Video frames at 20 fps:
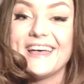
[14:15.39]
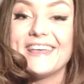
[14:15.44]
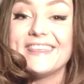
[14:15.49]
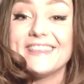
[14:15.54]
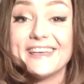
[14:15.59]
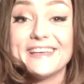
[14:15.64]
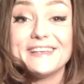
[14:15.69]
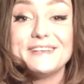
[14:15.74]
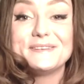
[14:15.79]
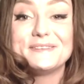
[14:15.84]

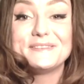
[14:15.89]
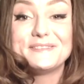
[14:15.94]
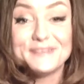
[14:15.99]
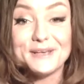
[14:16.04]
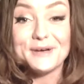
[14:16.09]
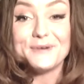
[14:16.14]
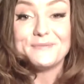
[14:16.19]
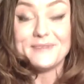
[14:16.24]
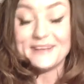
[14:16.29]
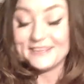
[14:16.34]
Thank you
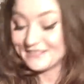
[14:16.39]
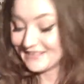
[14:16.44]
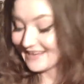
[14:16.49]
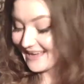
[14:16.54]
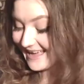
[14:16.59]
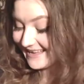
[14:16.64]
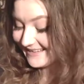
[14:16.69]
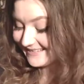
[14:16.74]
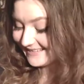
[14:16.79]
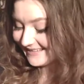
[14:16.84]
so much,
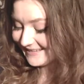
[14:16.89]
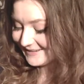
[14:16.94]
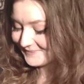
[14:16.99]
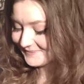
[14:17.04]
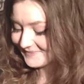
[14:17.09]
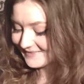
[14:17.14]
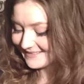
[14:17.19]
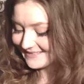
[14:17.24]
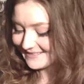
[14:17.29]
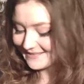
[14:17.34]
Candy.
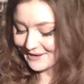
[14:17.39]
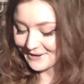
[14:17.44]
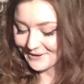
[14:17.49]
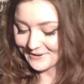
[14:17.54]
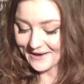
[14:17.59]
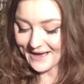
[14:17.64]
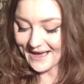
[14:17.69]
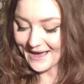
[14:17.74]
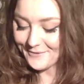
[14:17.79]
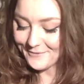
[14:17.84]

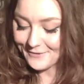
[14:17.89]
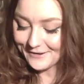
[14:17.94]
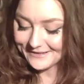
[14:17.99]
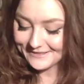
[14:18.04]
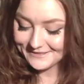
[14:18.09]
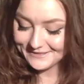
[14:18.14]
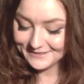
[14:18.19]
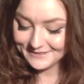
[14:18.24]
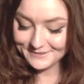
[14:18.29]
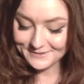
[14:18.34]
So I
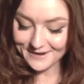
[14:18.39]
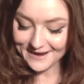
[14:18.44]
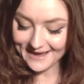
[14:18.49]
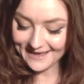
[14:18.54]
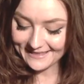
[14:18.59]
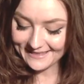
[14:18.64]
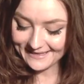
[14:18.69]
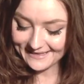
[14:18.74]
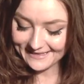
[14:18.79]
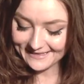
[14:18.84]
wanted to try
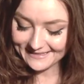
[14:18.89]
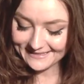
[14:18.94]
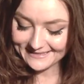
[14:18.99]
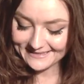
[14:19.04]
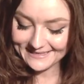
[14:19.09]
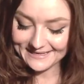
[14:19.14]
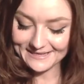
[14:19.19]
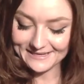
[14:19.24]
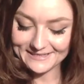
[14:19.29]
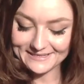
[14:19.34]

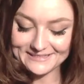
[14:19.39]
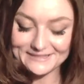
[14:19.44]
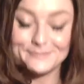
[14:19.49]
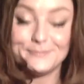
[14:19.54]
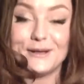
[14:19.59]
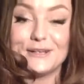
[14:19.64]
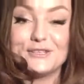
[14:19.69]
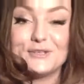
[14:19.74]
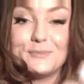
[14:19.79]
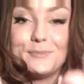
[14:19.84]
these
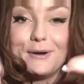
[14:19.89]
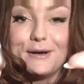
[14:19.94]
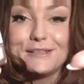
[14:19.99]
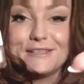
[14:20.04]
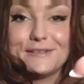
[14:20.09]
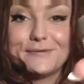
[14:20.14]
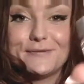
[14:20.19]
smudge pots